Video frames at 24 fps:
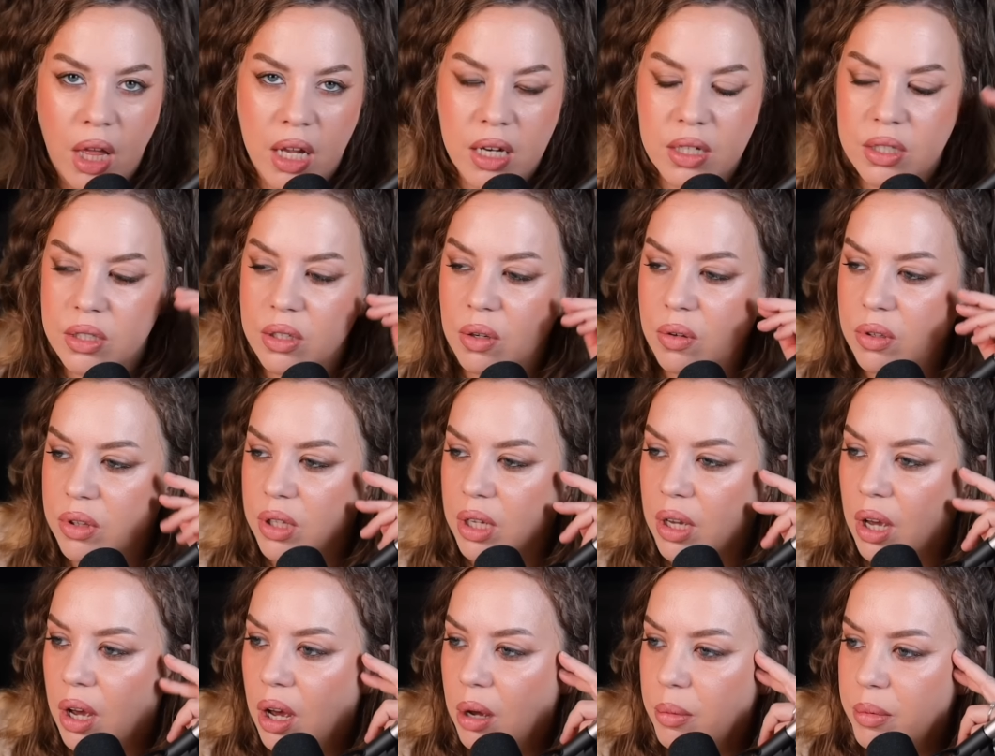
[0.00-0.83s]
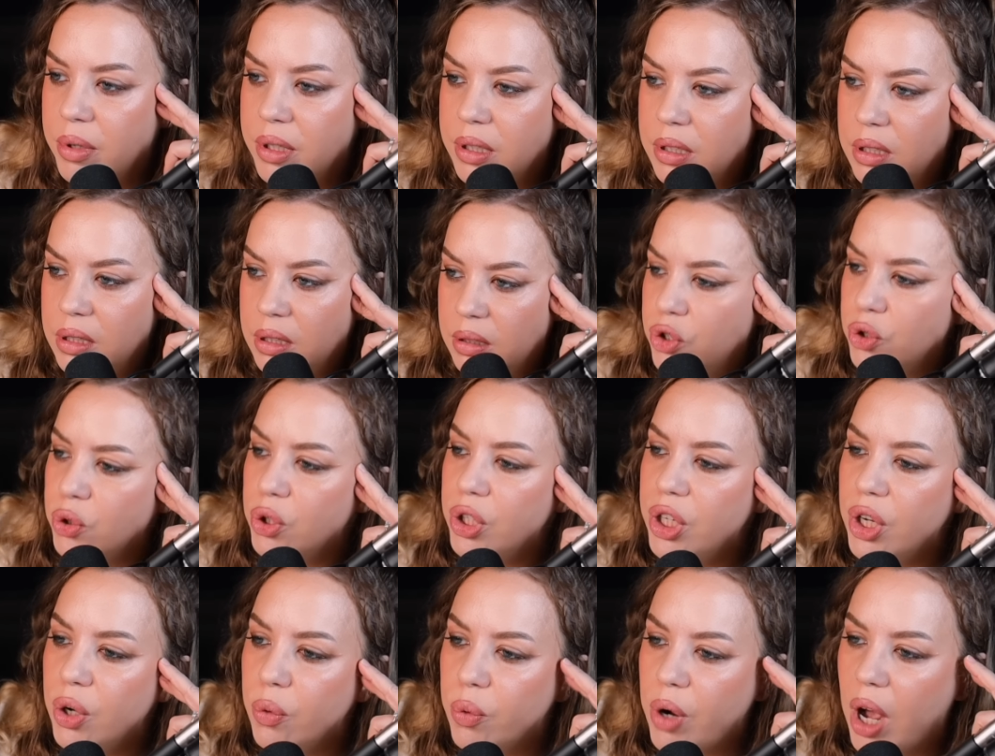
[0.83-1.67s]
Let us know in the comments.
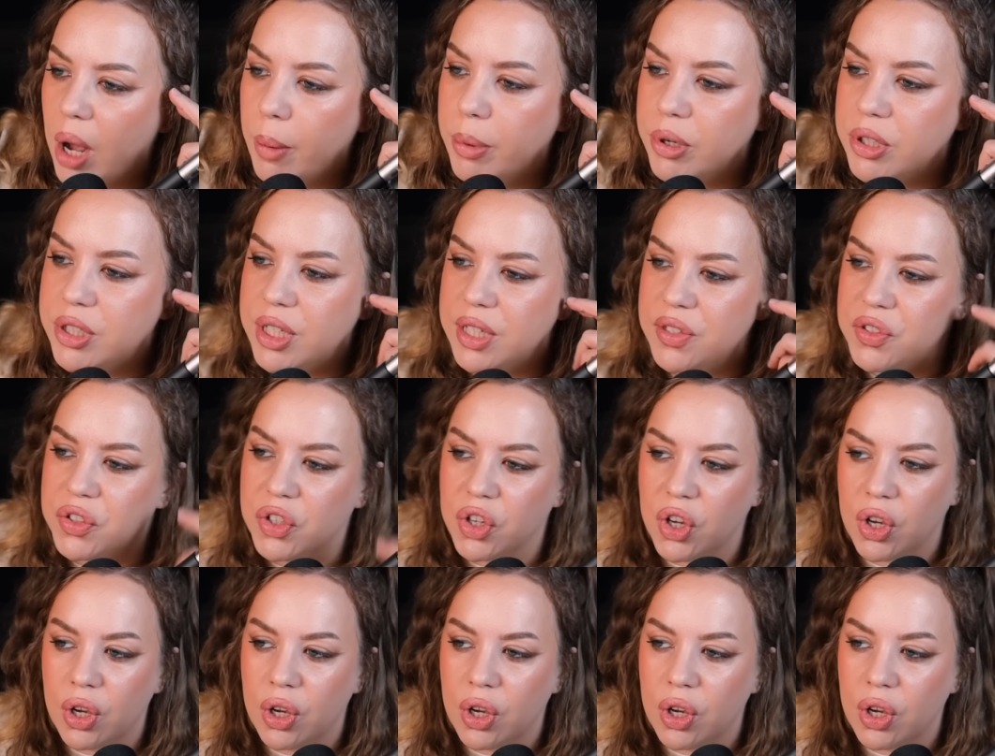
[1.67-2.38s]
Julia Roberts is